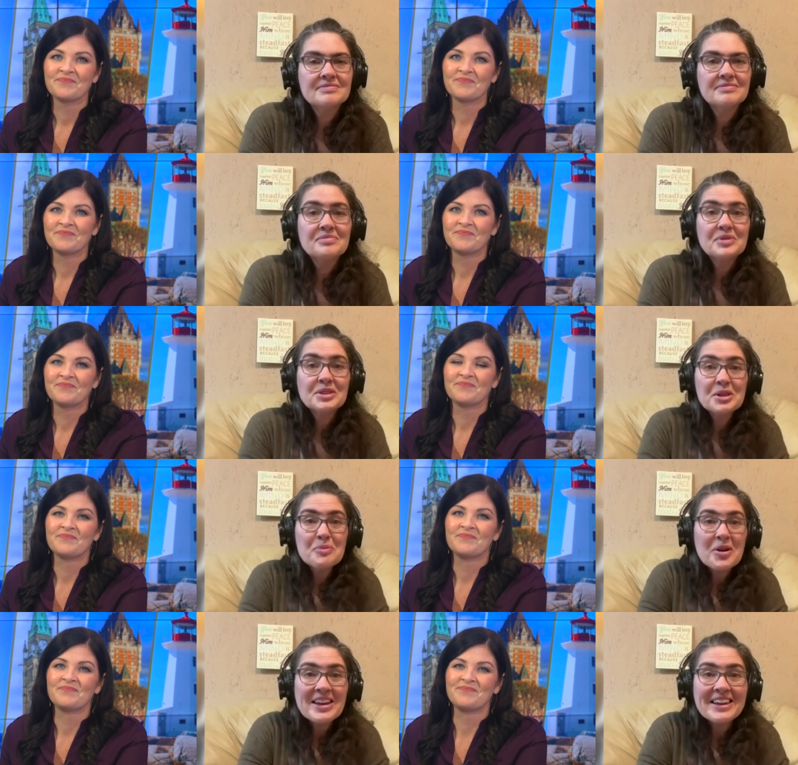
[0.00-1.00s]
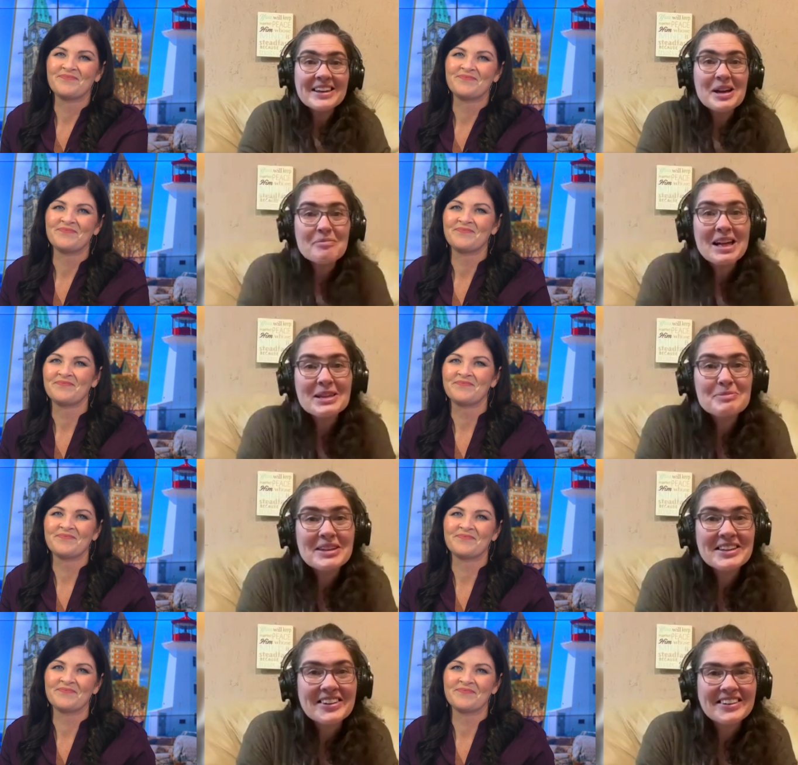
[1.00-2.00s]
Speaker 1: Good morning. I'm glad to be
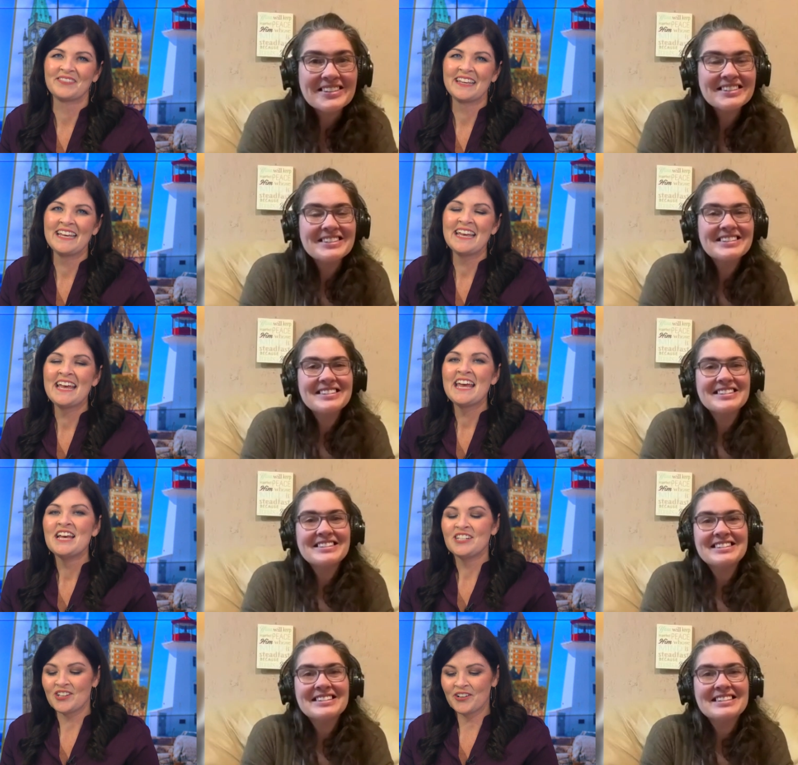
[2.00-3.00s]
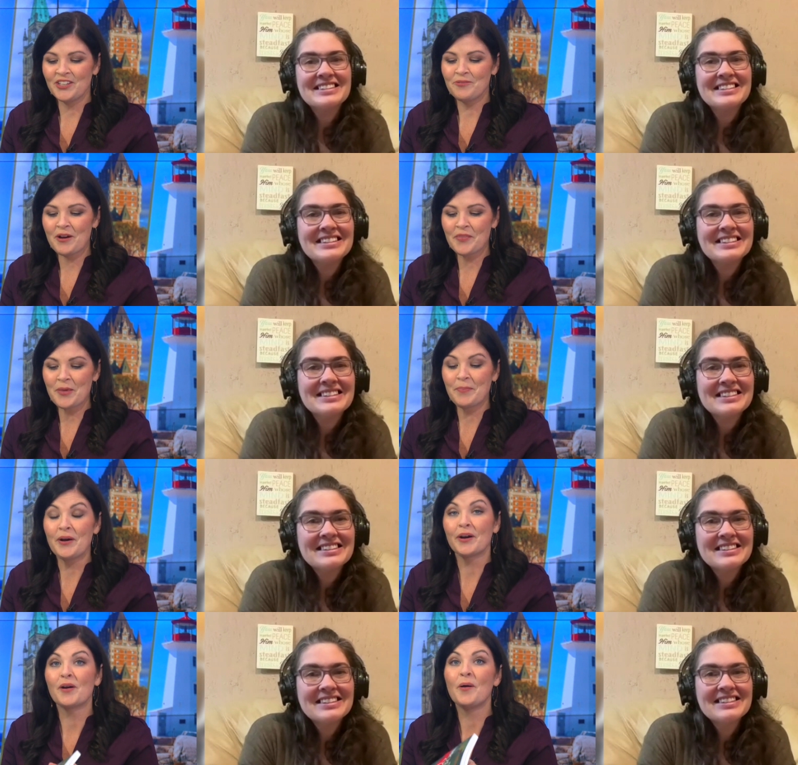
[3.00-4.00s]
here.
Speaker 2: So you wrote the
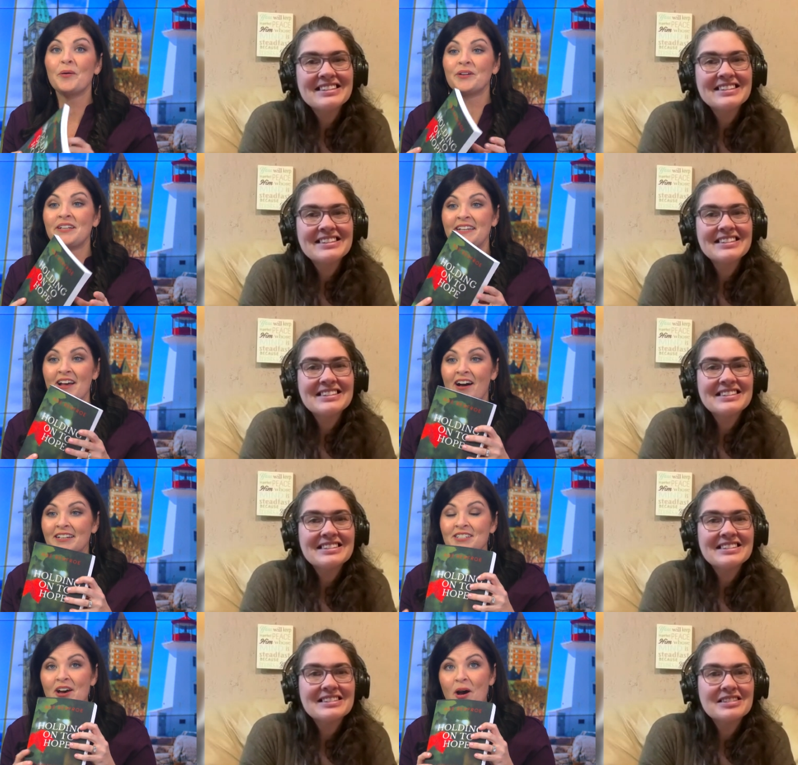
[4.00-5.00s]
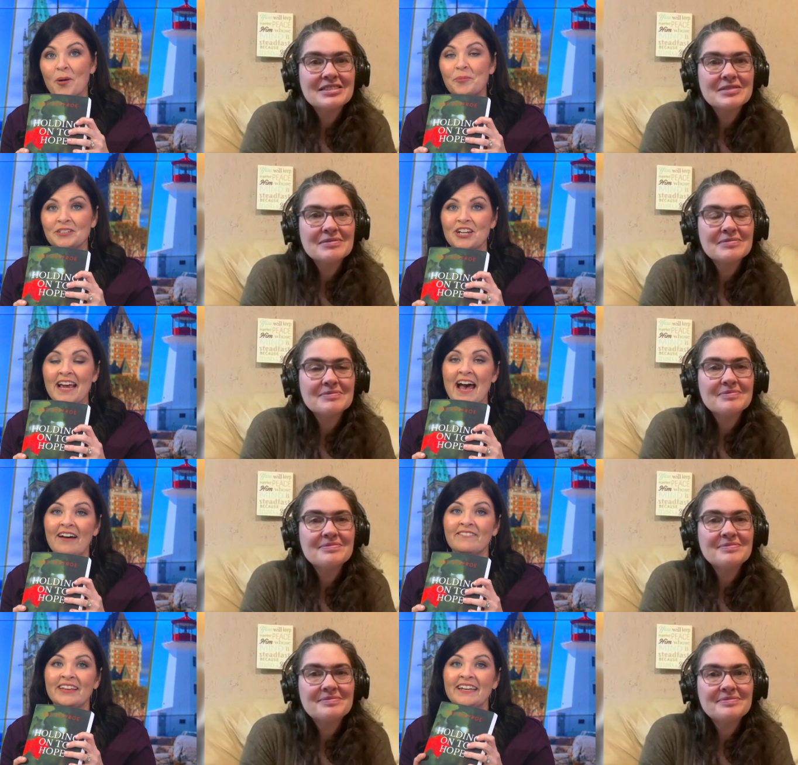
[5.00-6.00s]
book, Holding On to Hope, which I
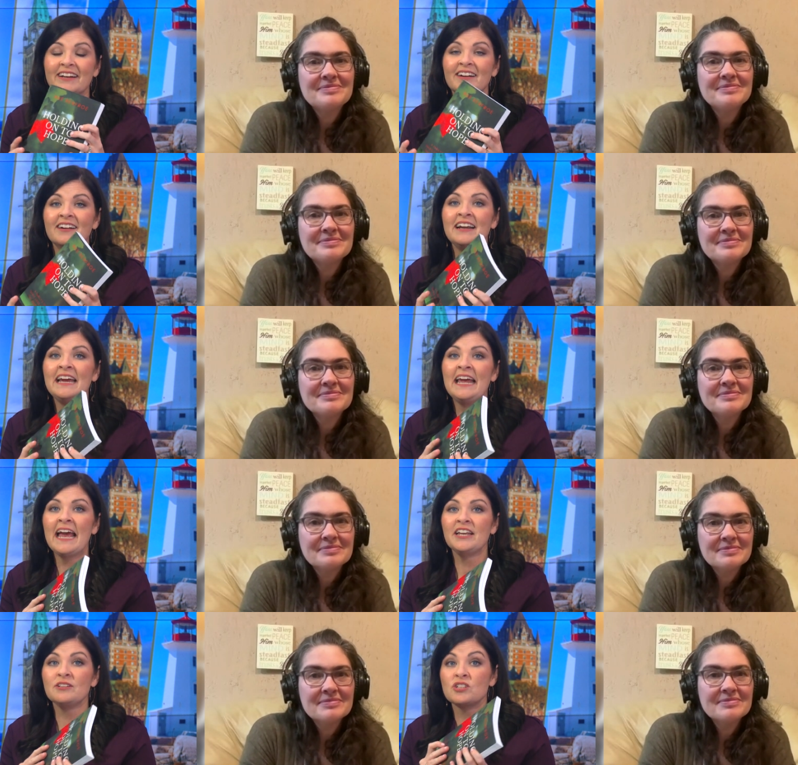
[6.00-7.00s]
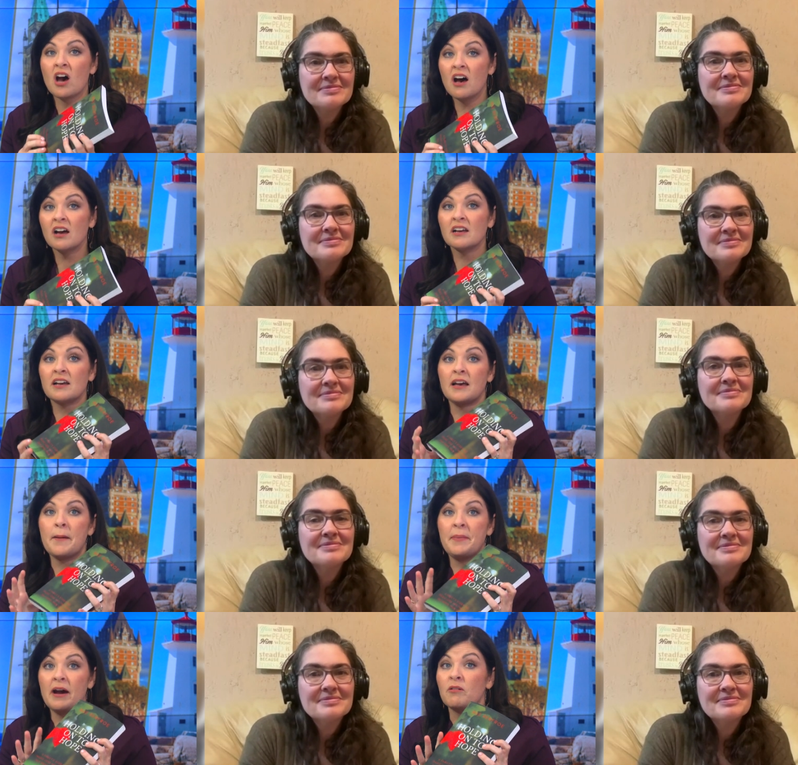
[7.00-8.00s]
have here, and you talk
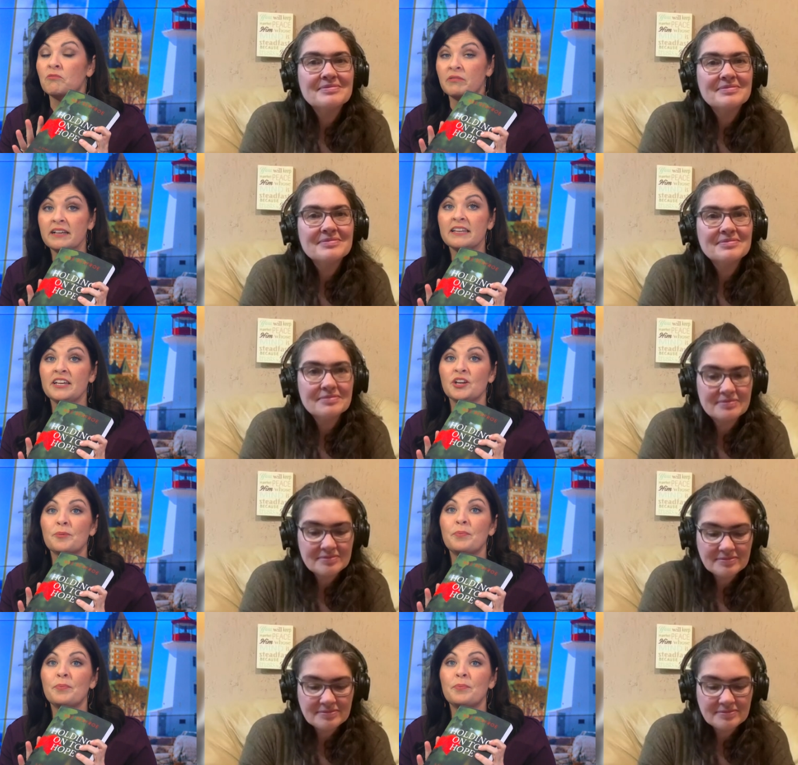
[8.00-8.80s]
about really your